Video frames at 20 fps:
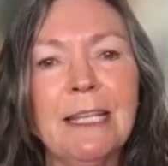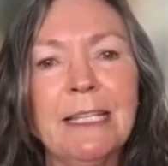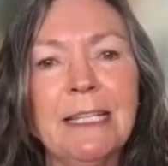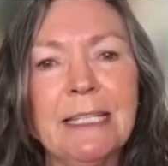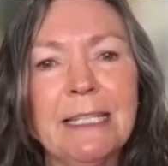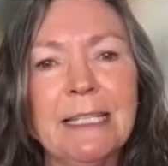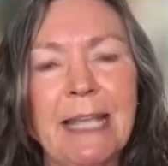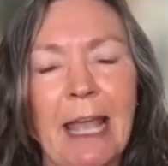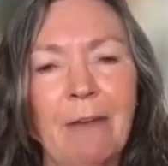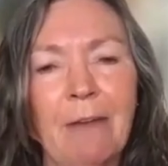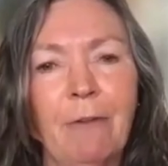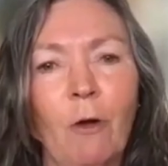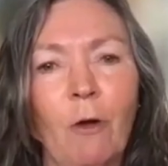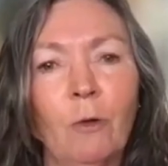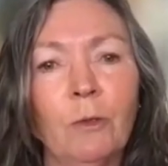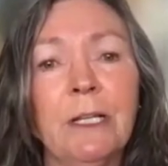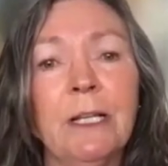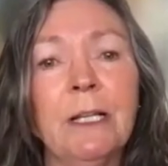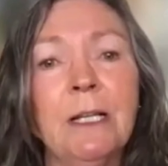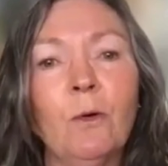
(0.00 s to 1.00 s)

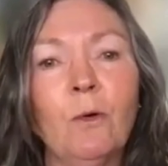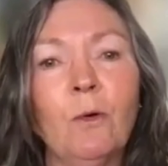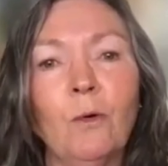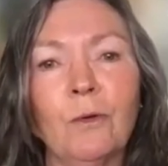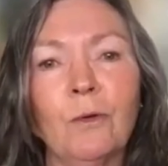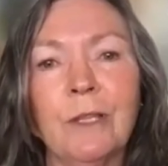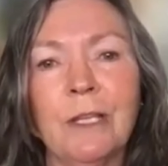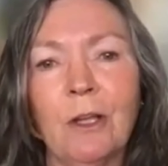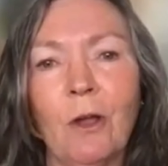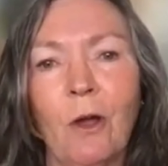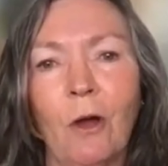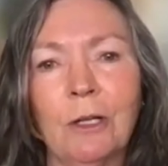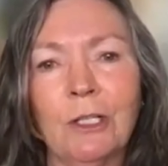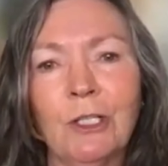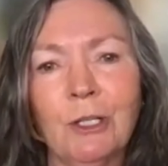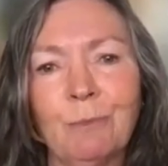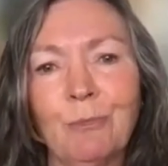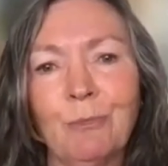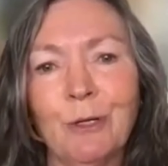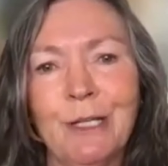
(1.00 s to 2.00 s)
scaffolding or the
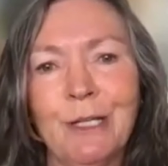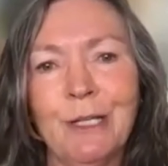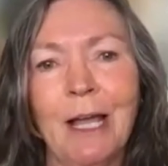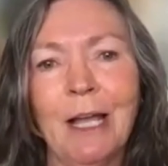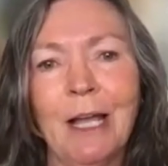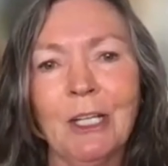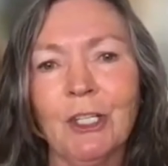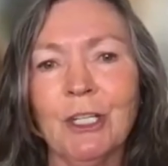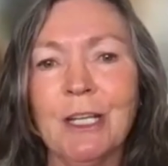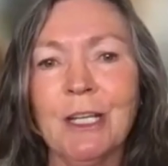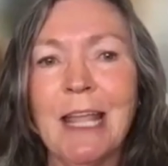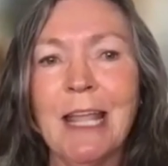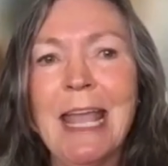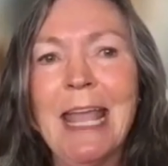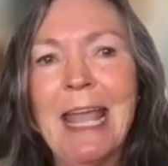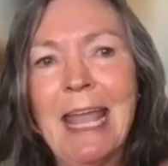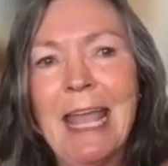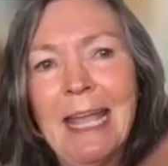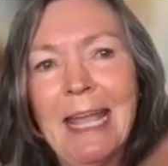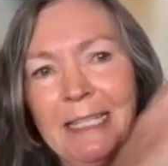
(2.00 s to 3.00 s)
collagen production
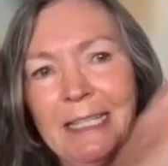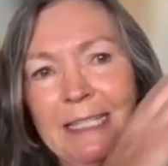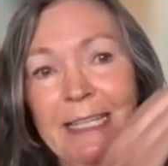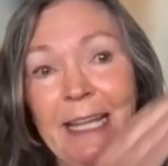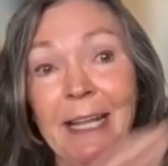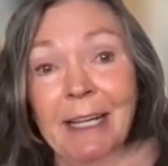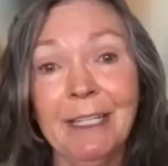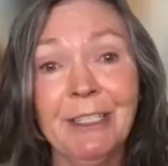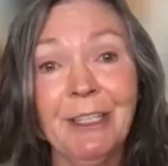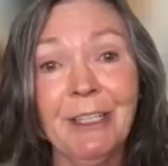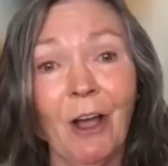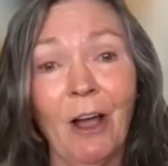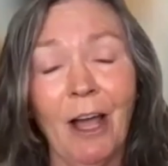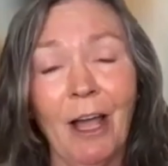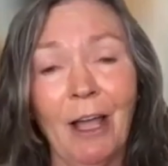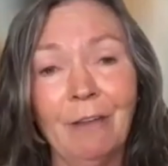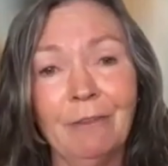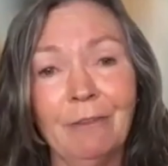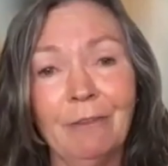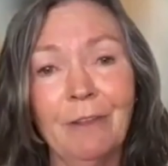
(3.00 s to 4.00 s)
has done a
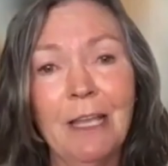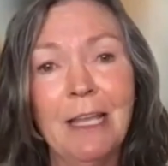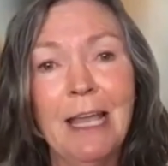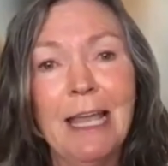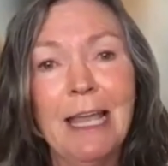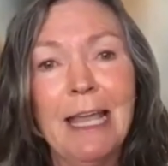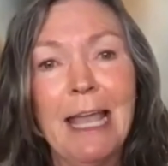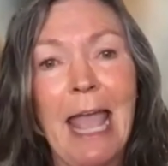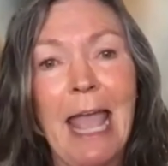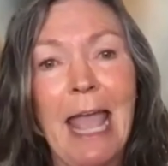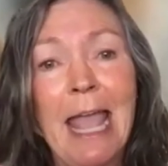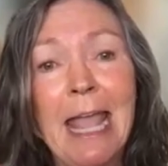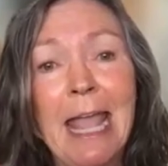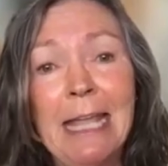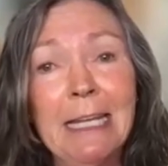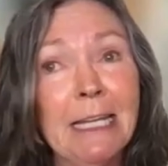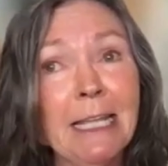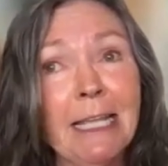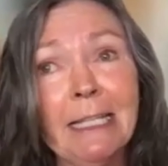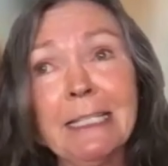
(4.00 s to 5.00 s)
dive.
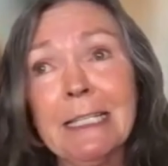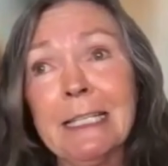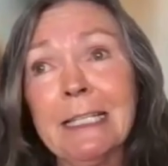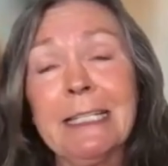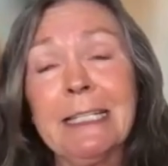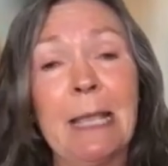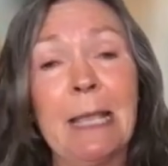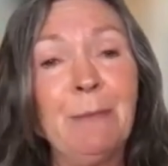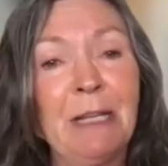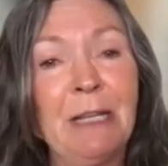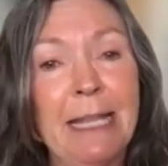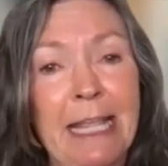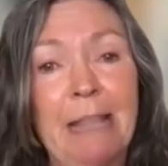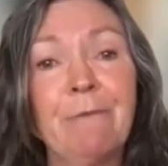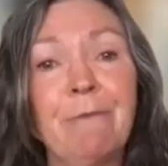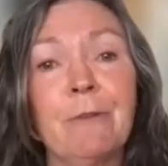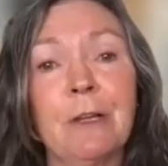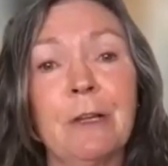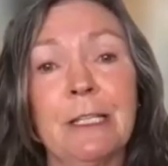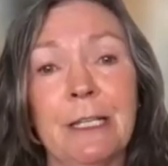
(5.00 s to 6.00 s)
And it's the same in
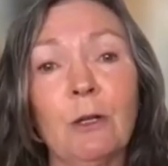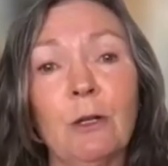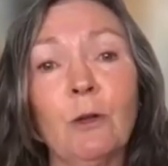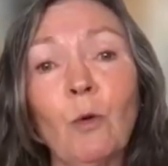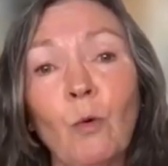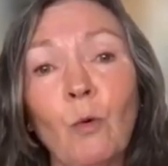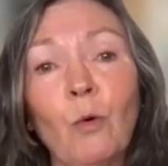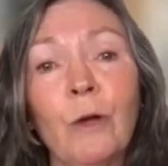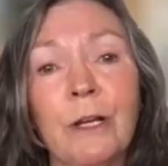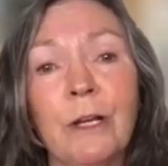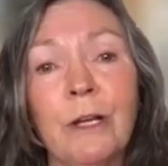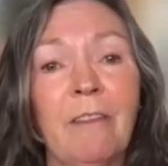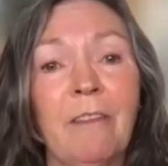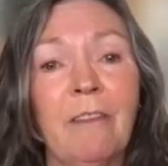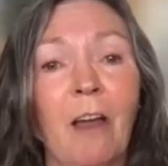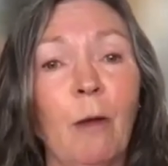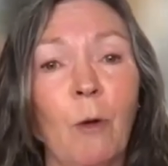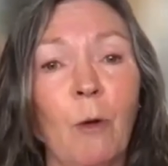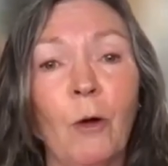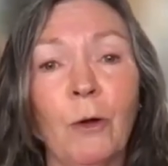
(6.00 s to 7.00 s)
every single organ in
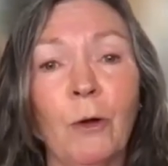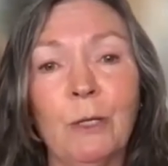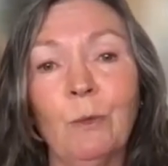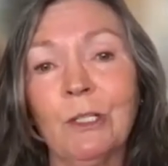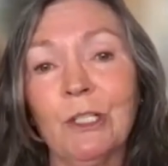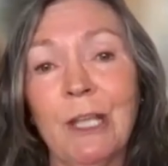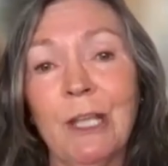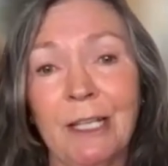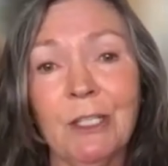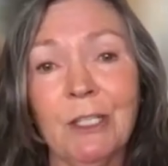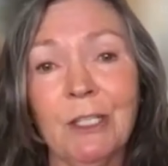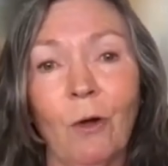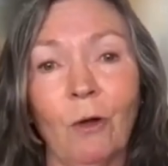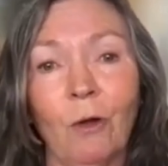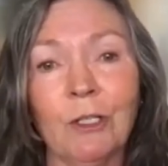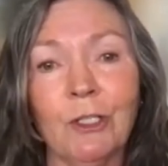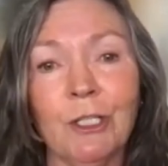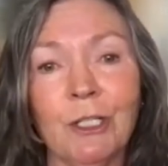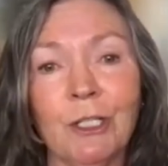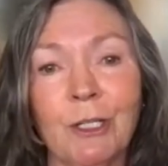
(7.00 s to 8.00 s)
our body which has
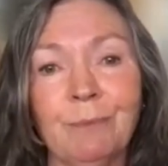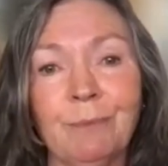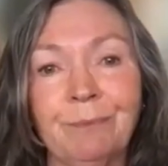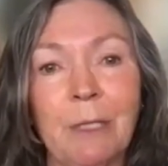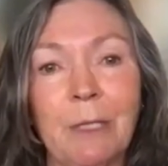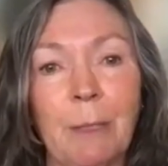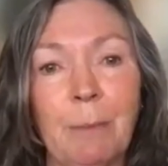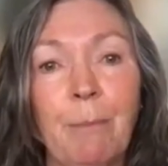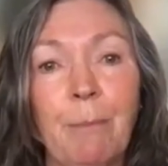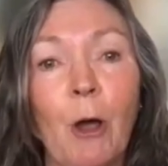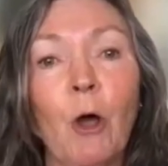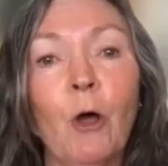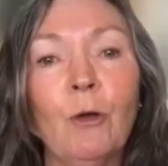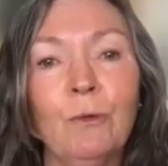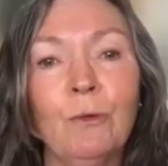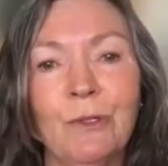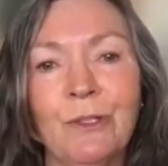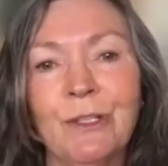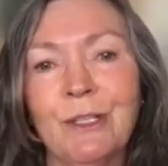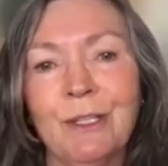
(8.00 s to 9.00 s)
collagen in.
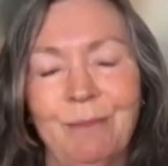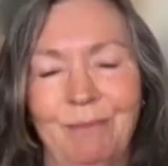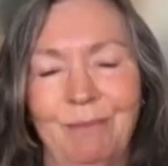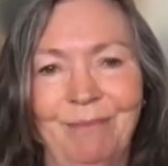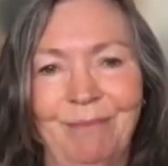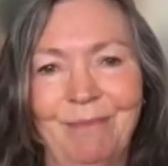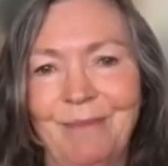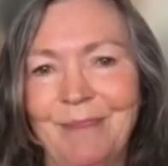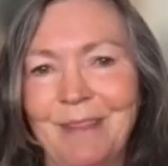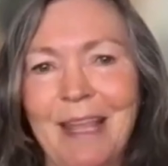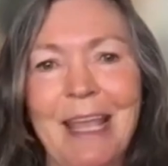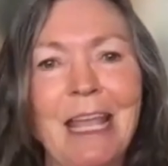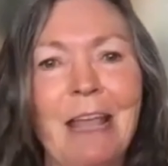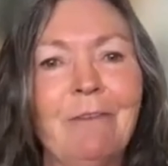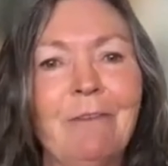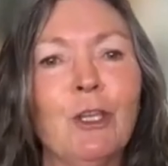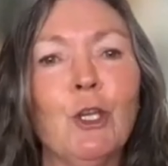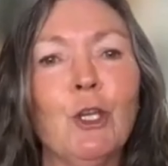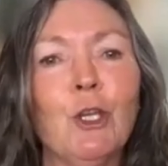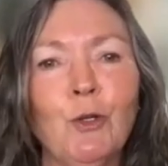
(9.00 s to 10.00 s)
Bones, they have
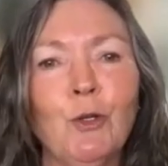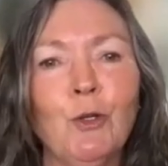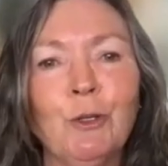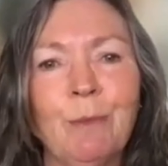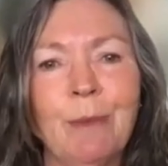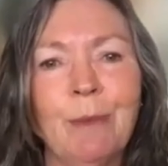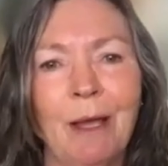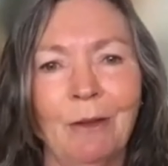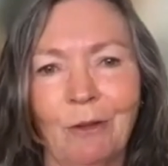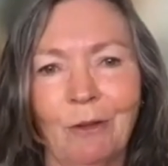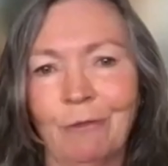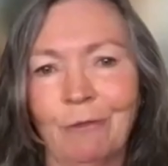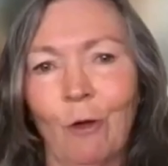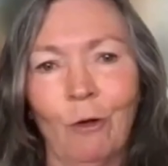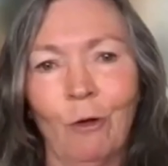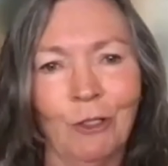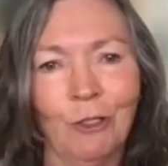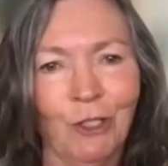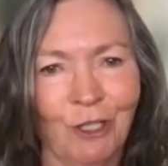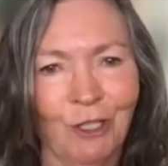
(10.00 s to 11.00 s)
a huge amount of
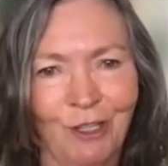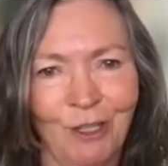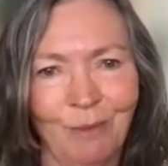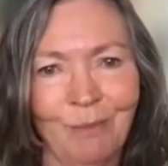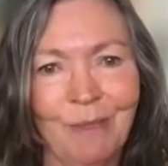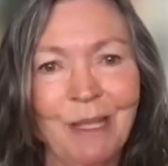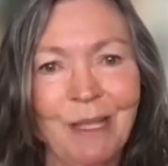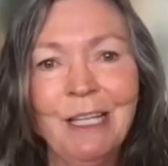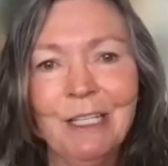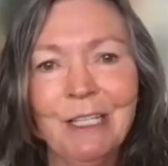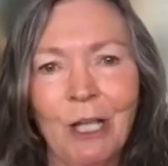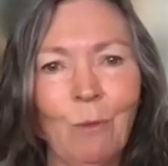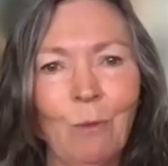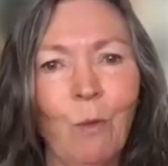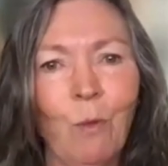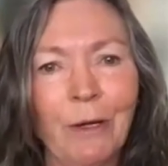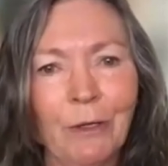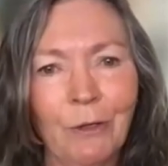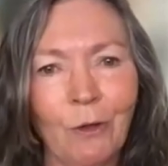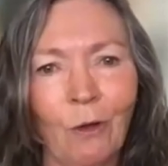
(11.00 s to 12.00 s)
collagen in them, type
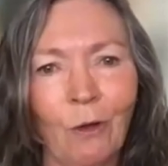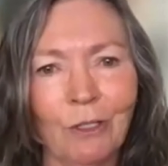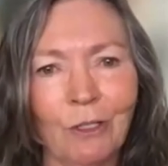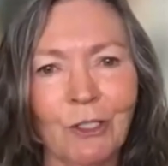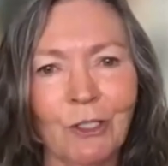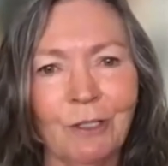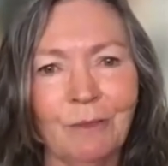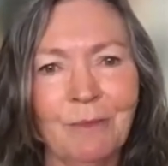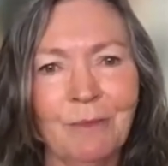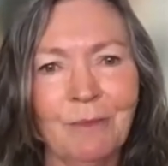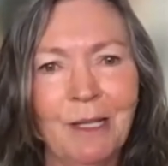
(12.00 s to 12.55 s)
1 collagen.